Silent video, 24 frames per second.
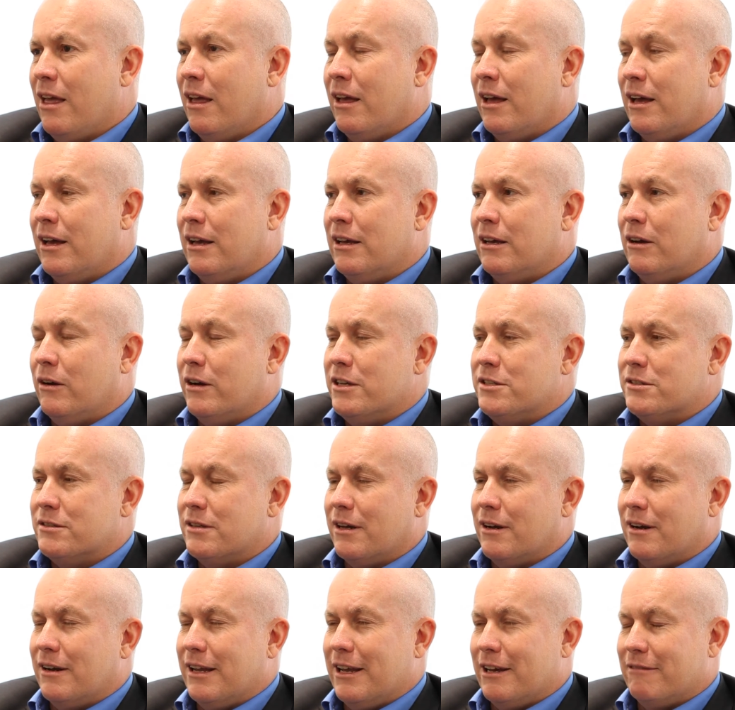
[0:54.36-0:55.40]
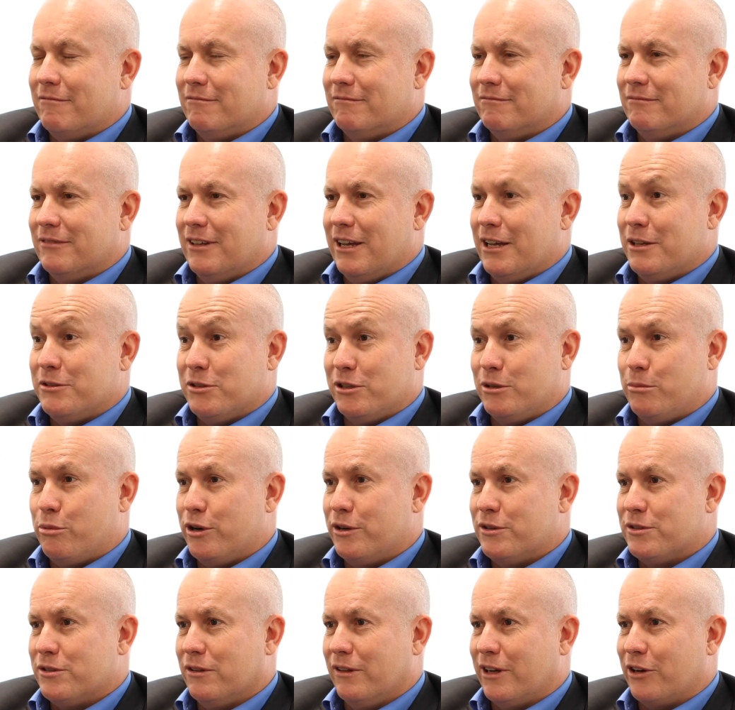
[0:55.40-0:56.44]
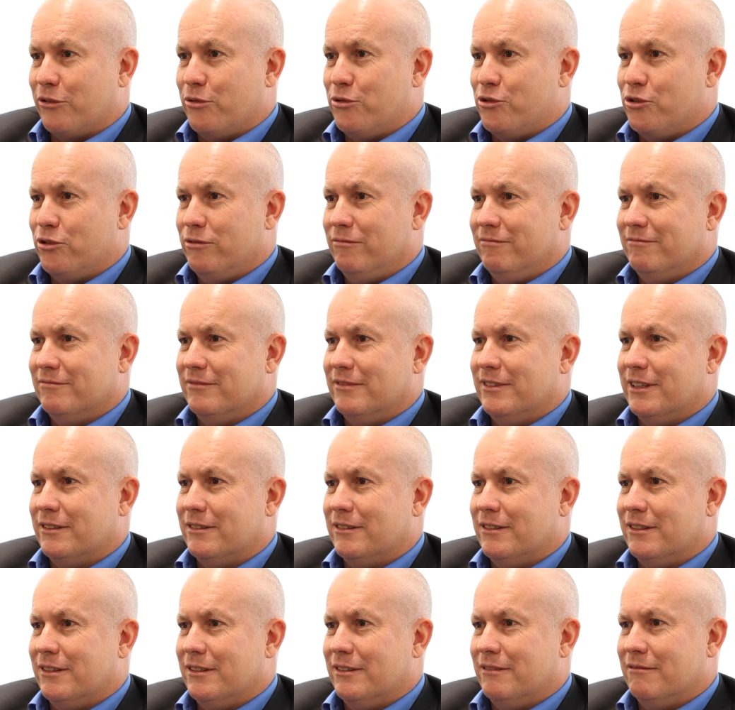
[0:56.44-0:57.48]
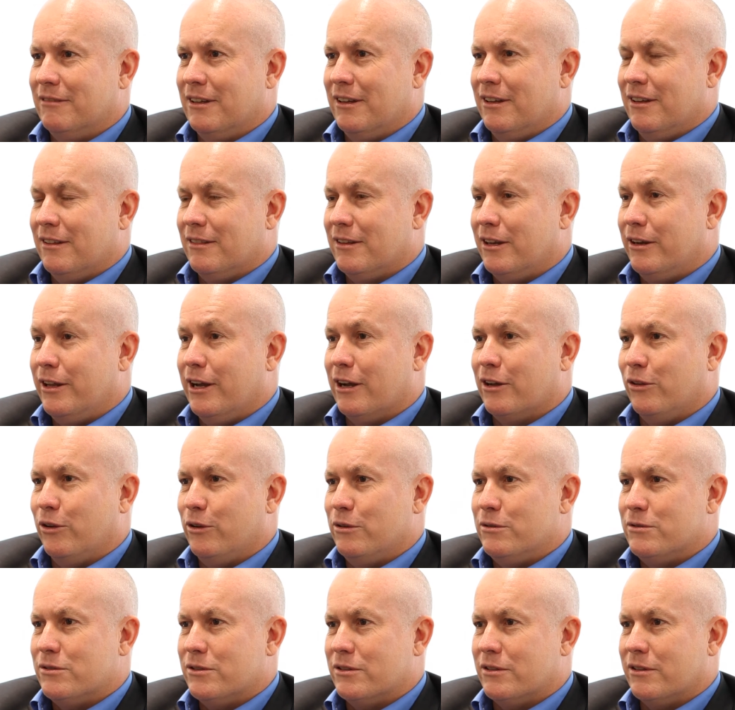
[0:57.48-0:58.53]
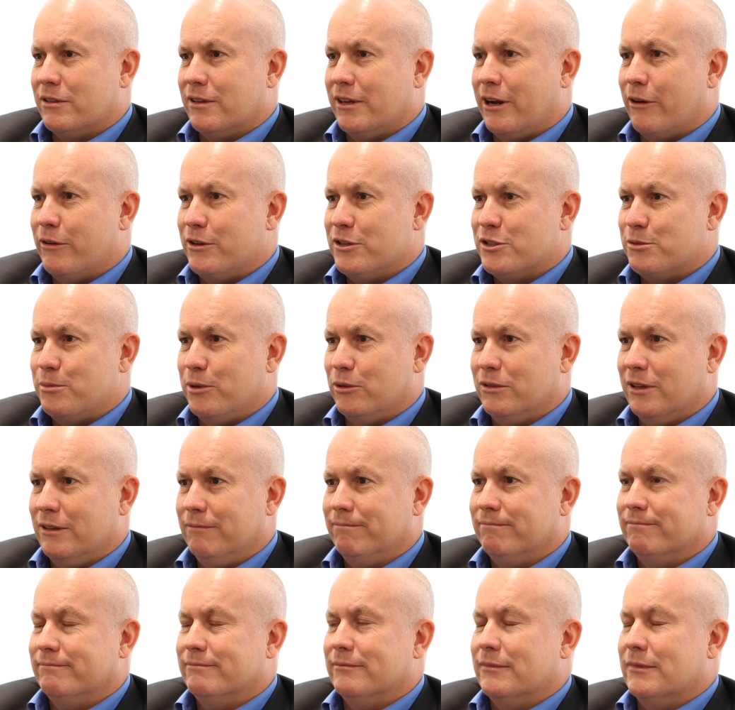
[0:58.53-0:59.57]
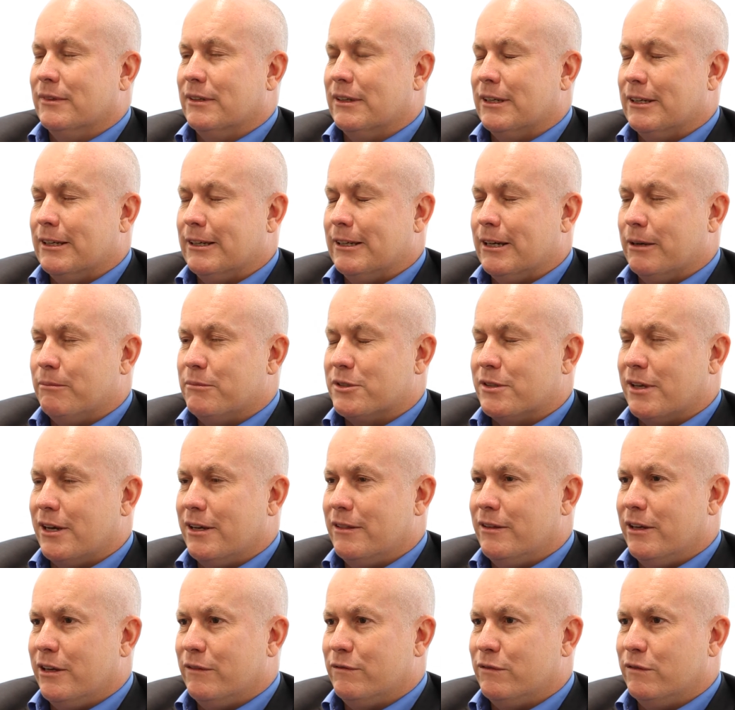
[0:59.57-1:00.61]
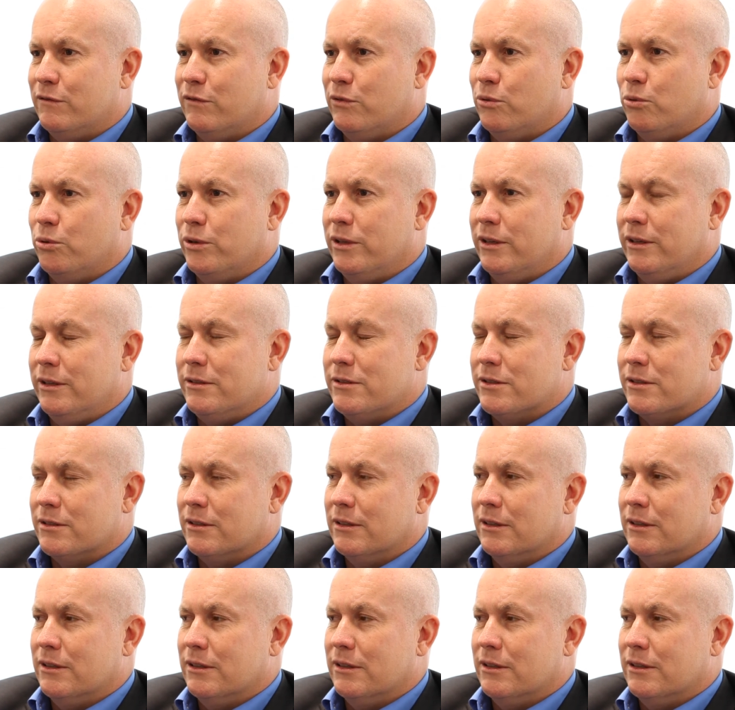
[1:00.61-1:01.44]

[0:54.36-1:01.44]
I started out as an apprentice electrician at the now closed Curry smelter. Stayed there for 4 years,